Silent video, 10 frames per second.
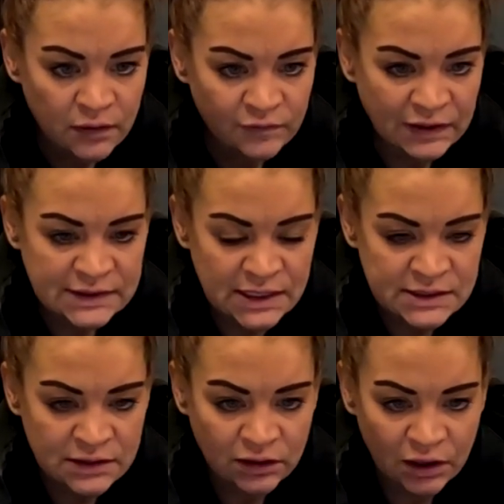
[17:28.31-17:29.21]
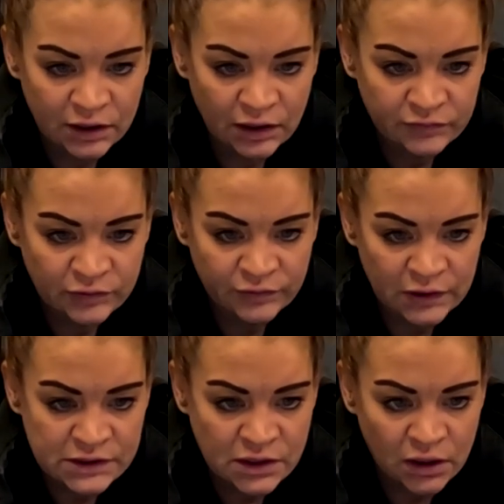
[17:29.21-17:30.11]
Fantastic learner for
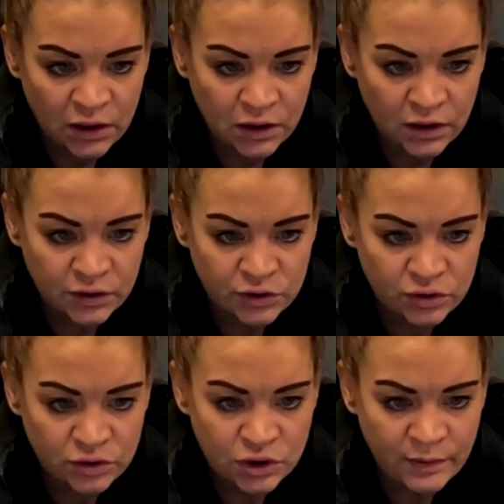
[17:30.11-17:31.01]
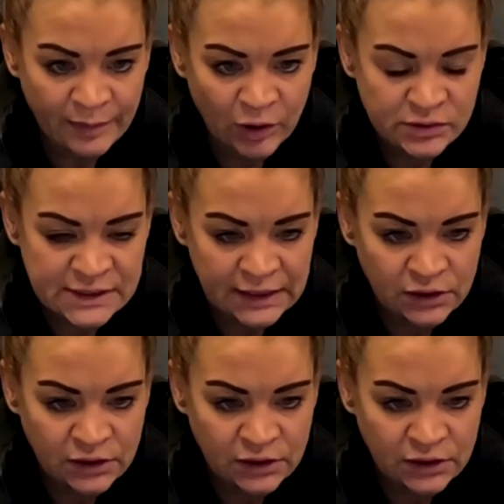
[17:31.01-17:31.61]
first car, new MOT,